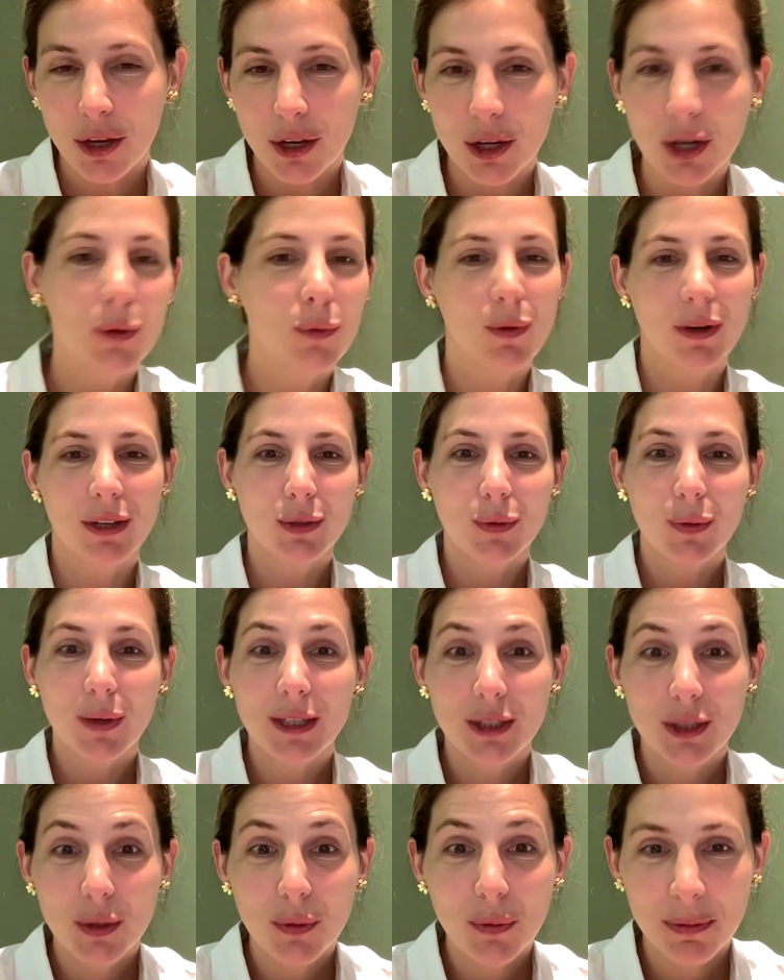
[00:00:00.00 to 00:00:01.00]
what do
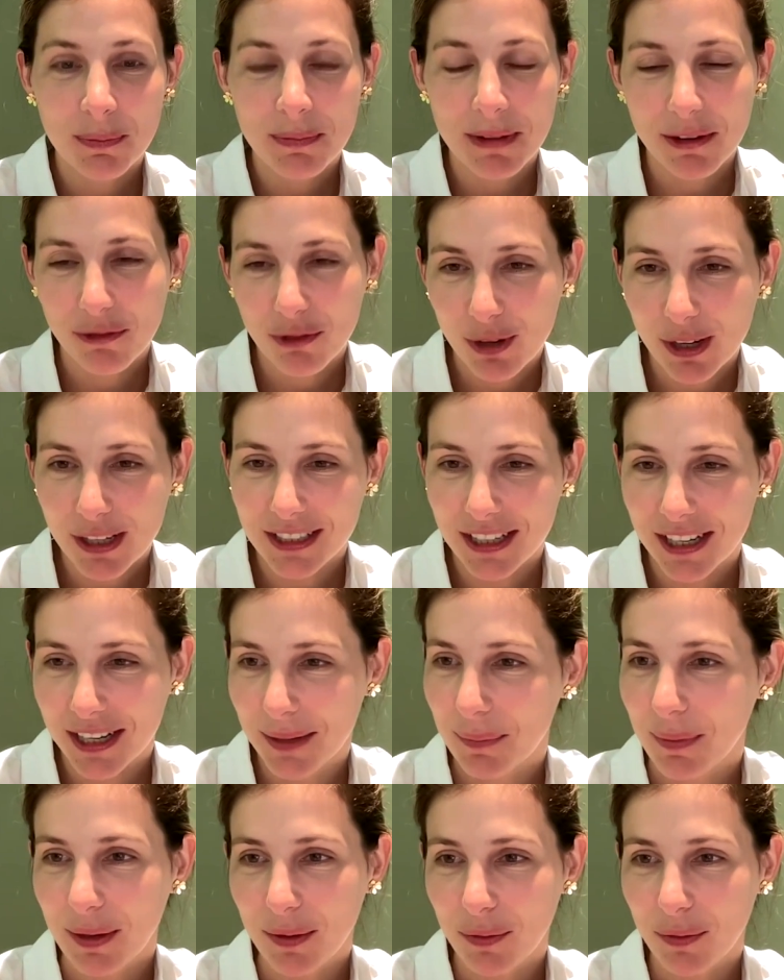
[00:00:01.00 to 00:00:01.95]
I do with my free time,